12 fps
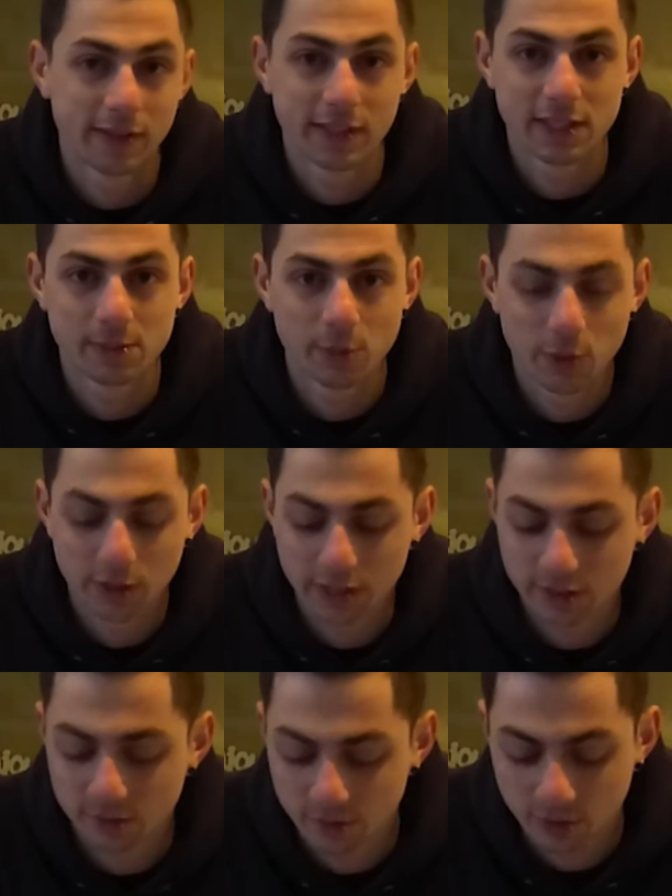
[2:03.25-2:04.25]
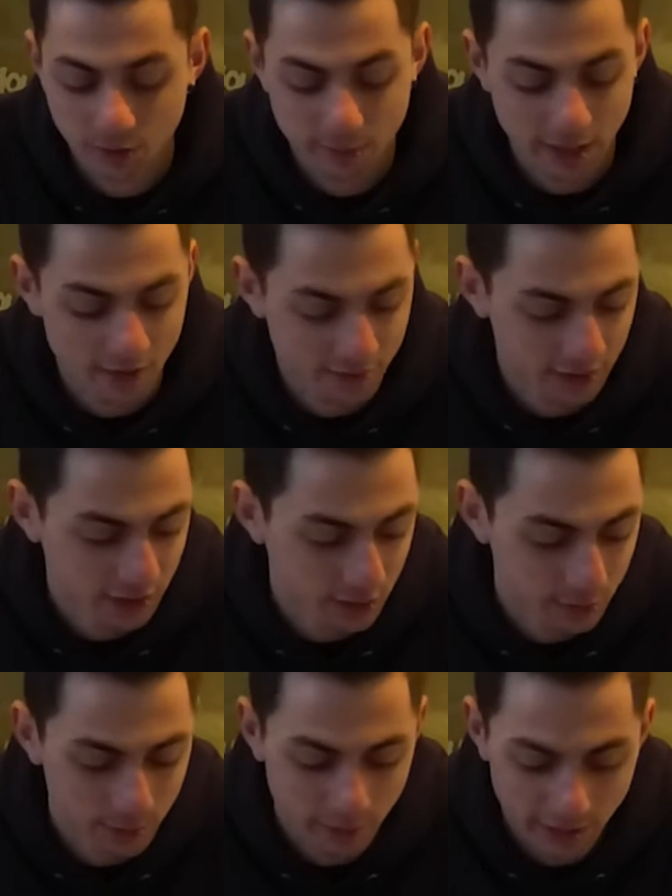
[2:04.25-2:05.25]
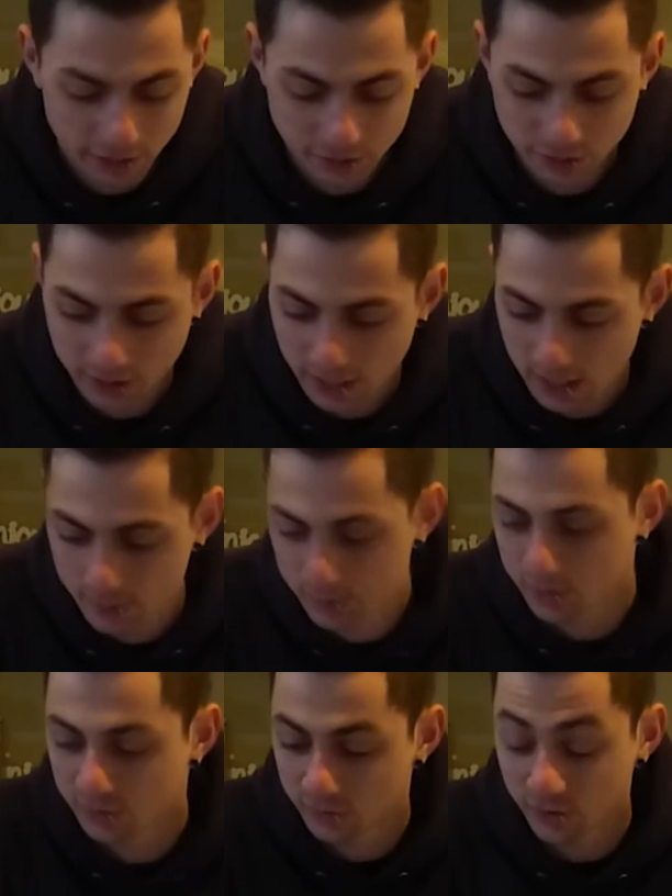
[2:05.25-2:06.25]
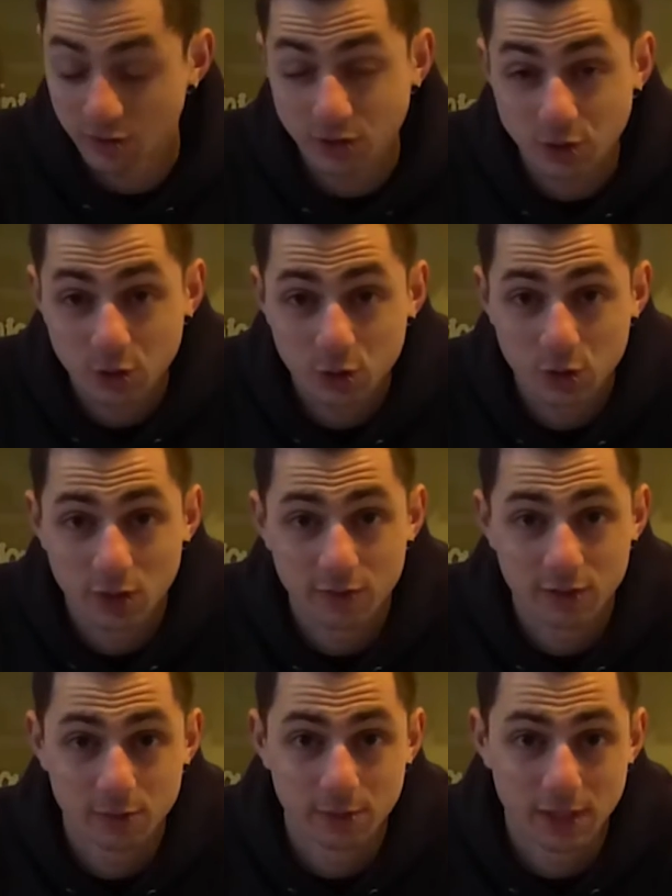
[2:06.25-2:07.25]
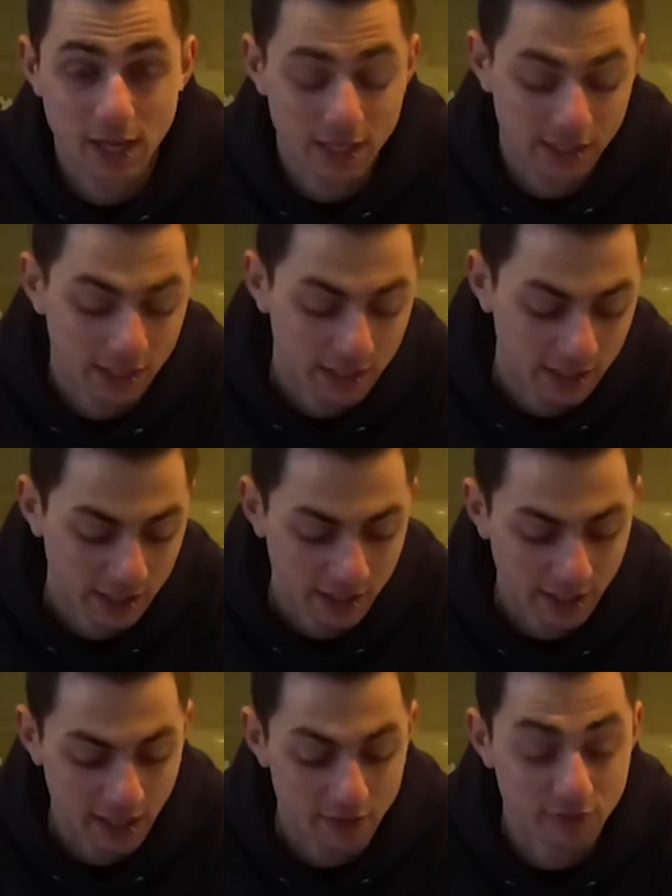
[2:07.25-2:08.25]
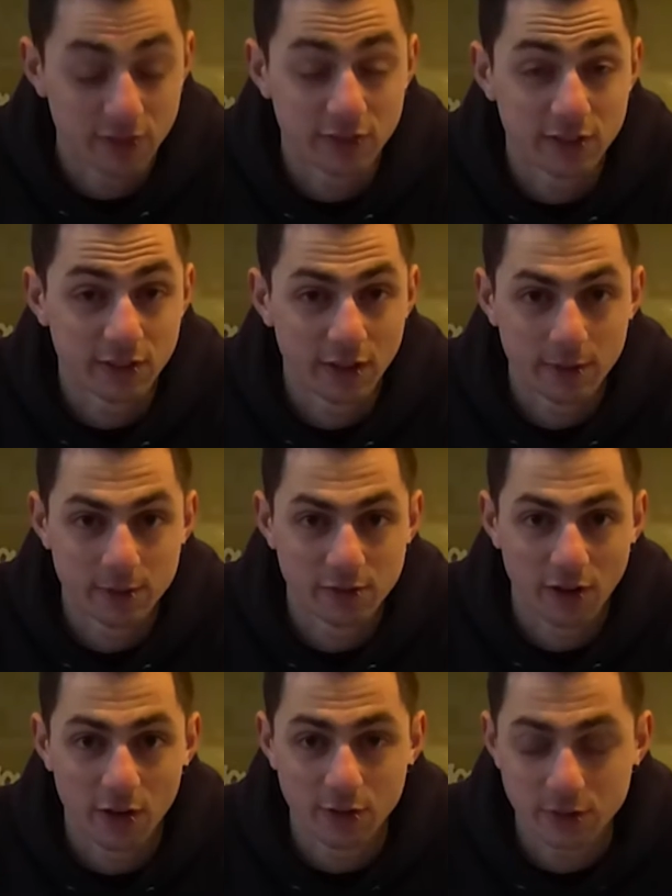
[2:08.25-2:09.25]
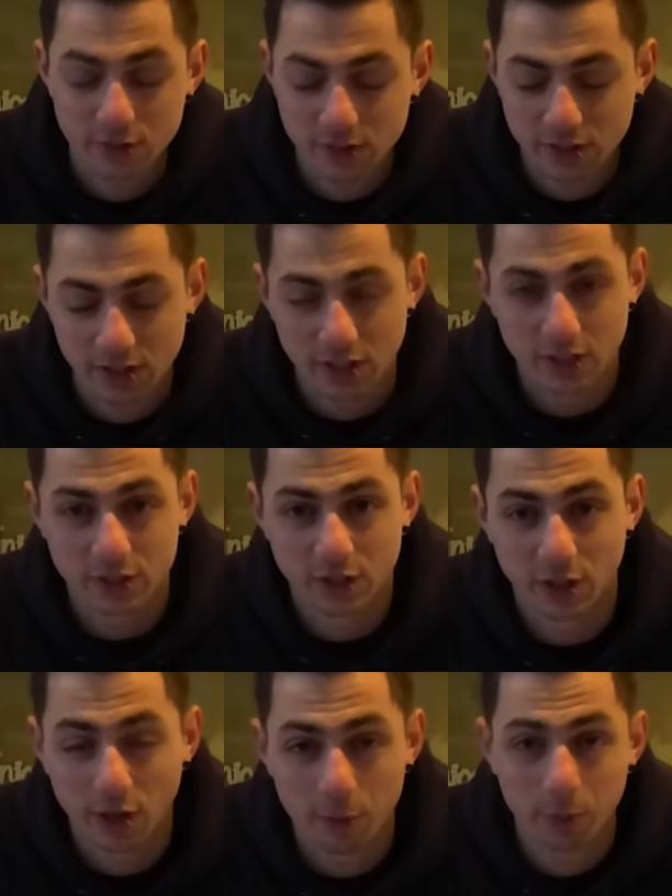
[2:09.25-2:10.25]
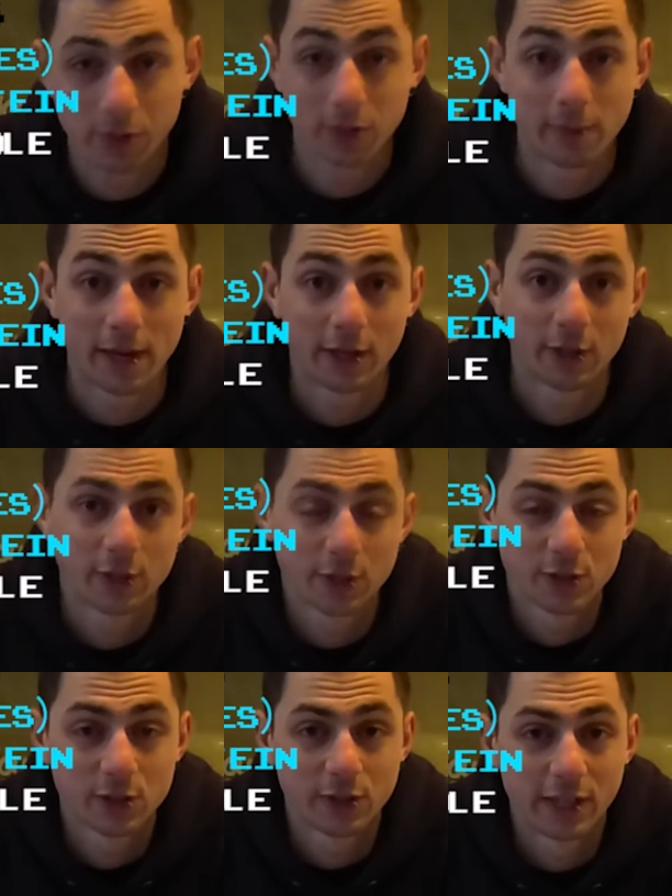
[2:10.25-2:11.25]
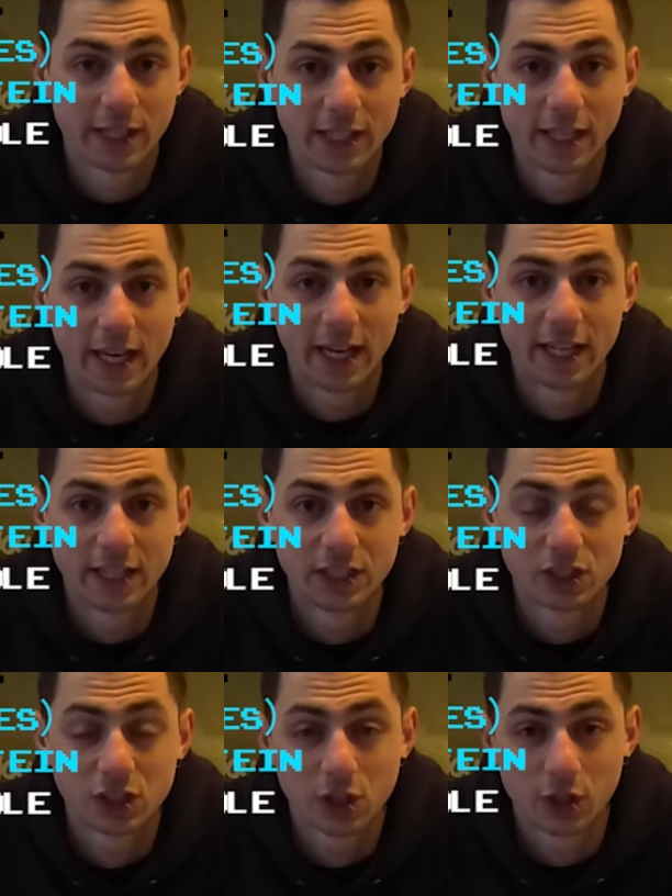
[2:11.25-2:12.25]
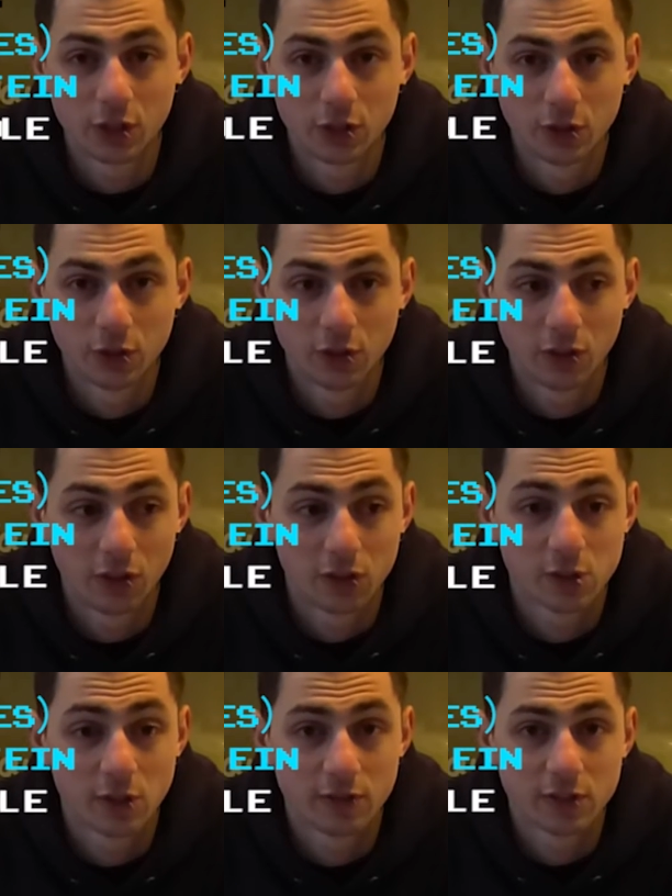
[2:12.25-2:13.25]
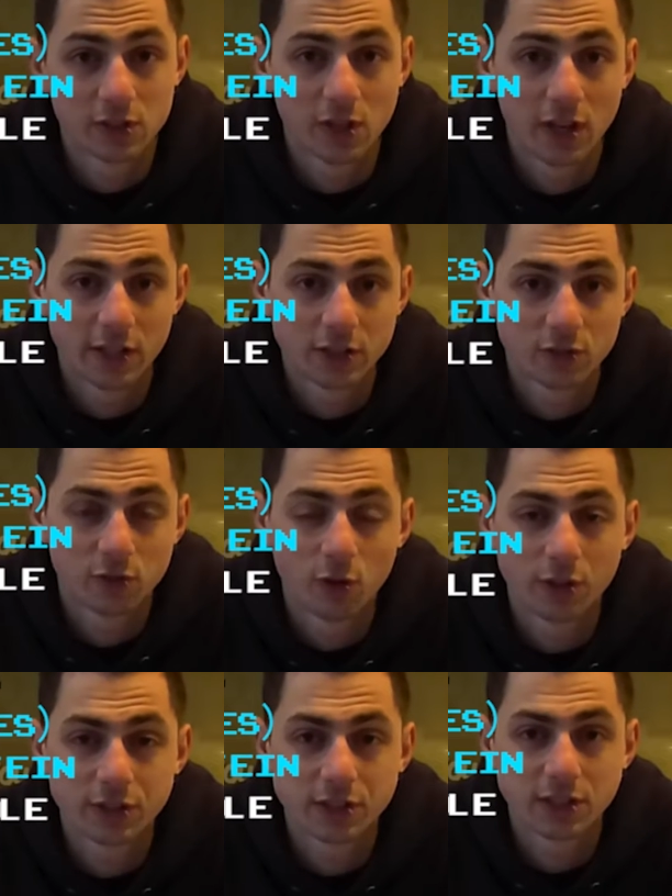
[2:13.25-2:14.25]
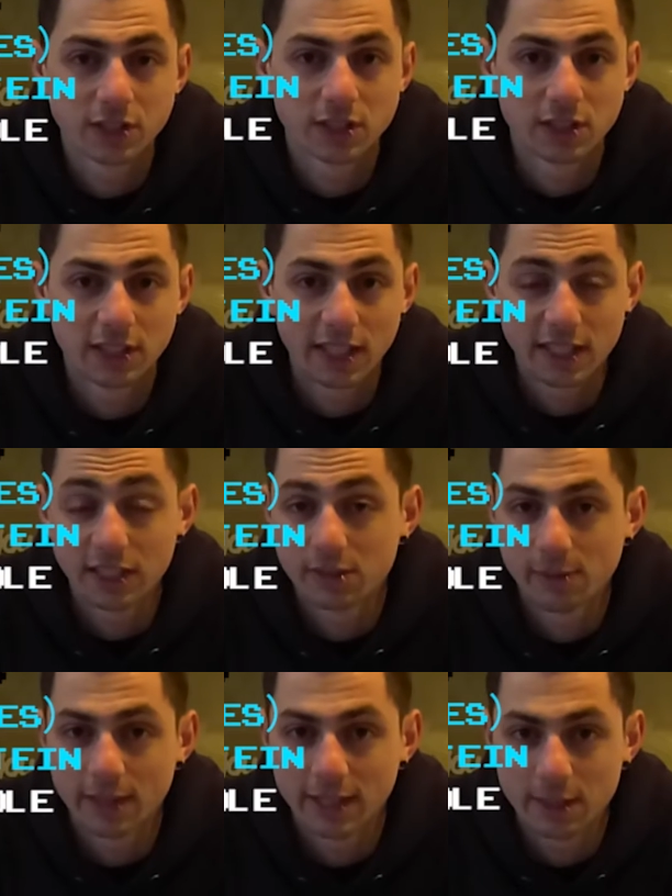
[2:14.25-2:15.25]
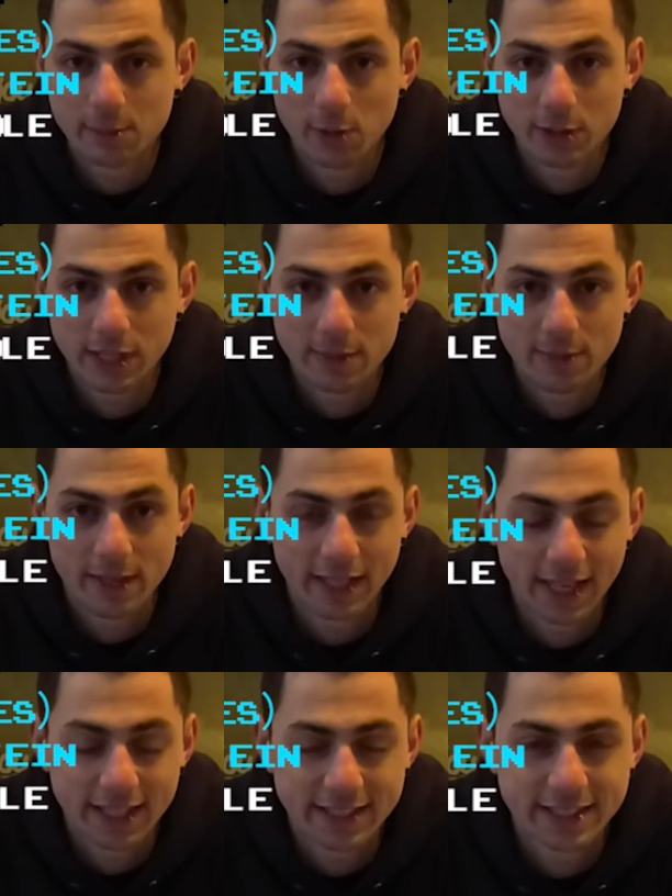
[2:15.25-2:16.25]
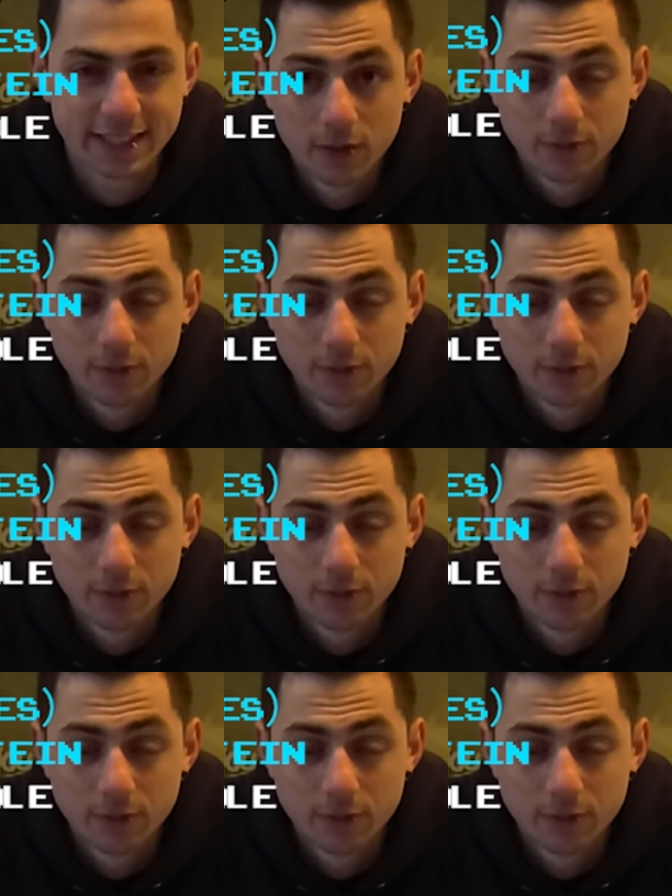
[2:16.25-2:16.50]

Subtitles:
this morning. I'm going to be having a little bit extra carbs, so I've got 2 servings of banana and 50 grams of oats. So I'll put the macros on screen and show you the serving size of what's needed to make these protein pancakes.